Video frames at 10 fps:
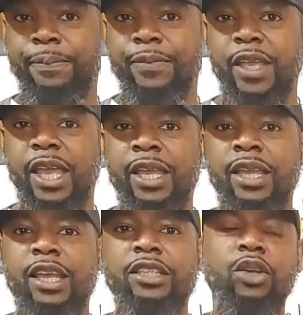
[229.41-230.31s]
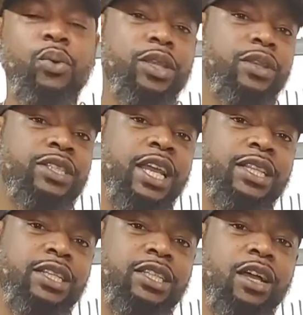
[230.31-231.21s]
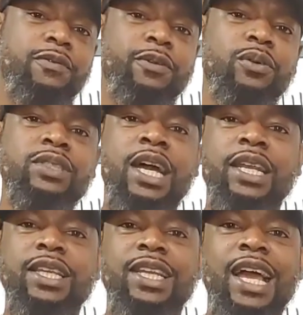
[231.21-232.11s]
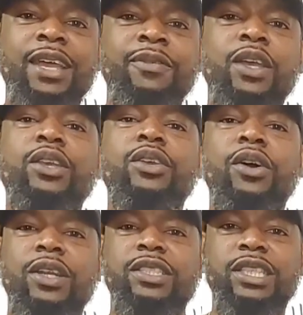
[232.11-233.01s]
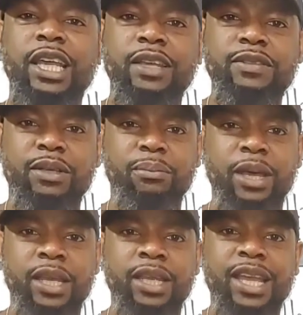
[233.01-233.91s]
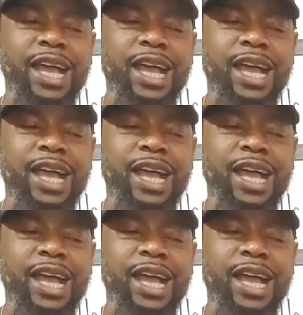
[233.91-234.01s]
Okay, so when you take the junk foods out of your life, you're going to save some money.